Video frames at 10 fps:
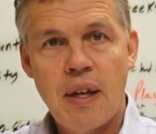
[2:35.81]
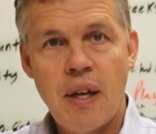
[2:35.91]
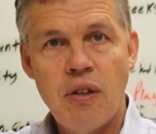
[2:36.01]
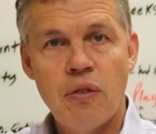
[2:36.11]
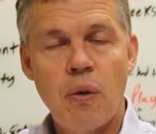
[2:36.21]

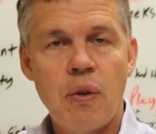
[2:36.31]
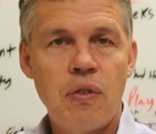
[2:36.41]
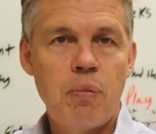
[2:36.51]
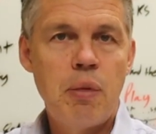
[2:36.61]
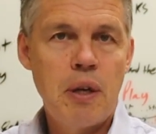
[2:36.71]
and you'll
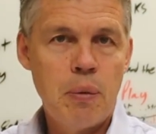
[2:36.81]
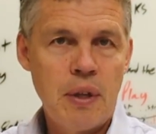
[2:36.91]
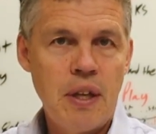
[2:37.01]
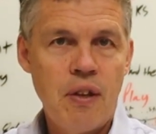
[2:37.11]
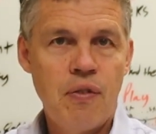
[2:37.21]
notice a big
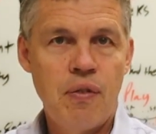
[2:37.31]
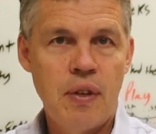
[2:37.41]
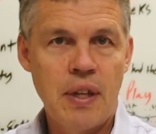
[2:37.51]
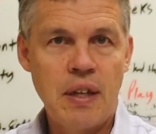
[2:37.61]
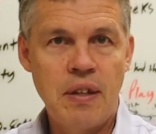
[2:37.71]
relief
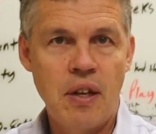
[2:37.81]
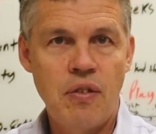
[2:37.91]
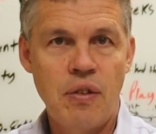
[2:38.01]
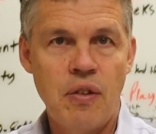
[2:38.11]
in that tension